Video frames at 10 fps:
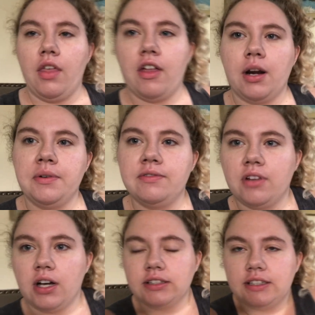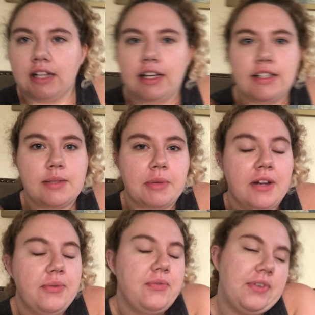I thought I would vlog today because I'm
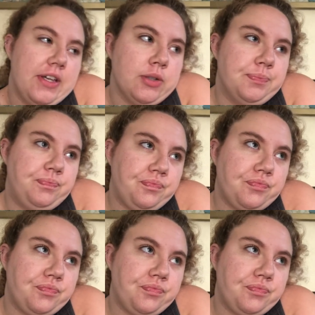gonna film.